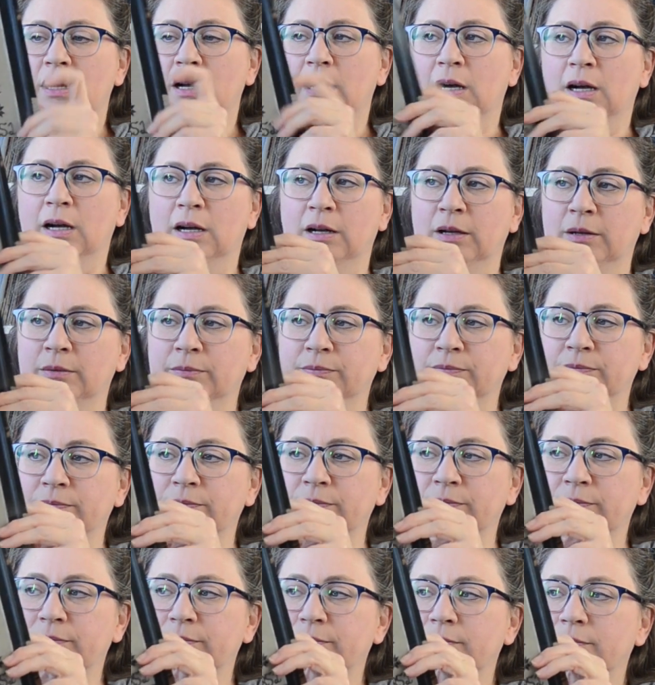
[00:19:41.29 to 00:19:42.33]

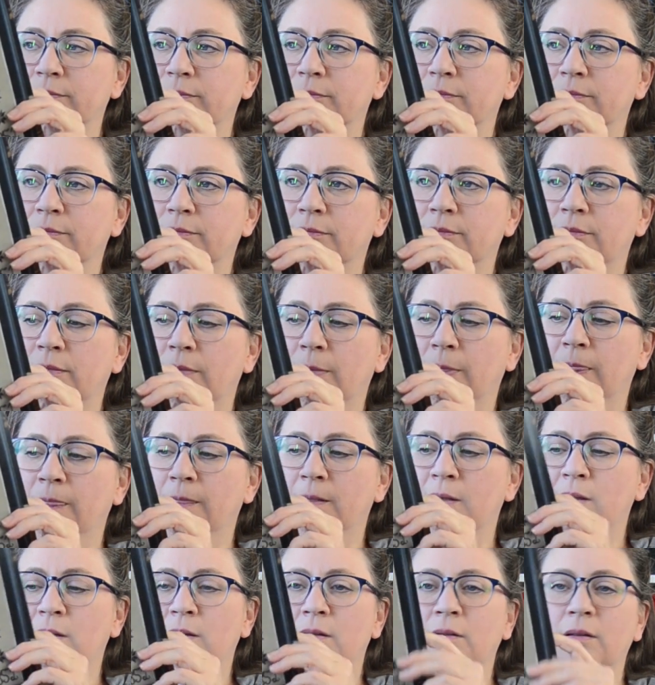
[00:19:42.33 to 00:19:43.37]
I
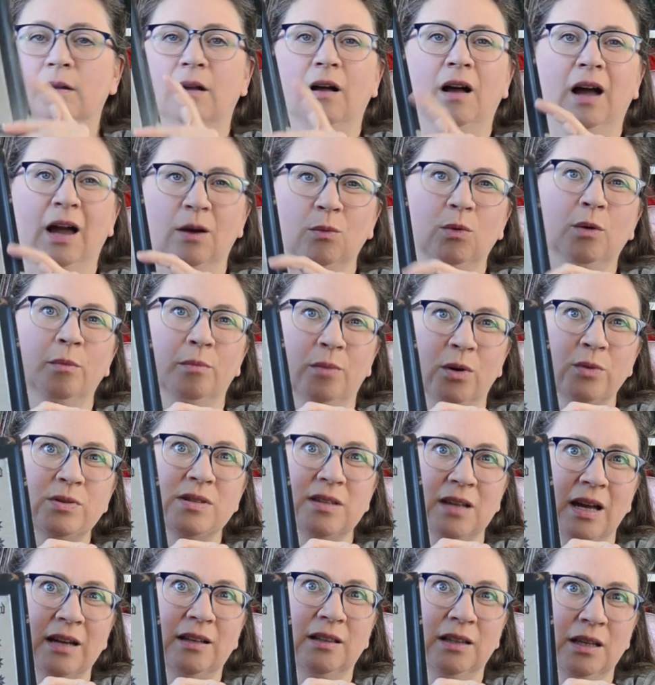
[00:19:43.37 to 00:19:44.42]
will
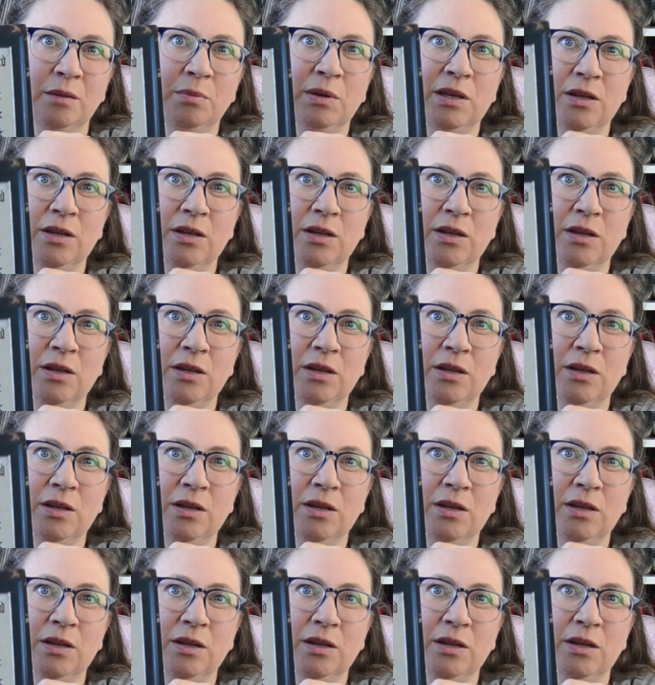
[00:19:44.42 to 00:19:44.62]
most likely be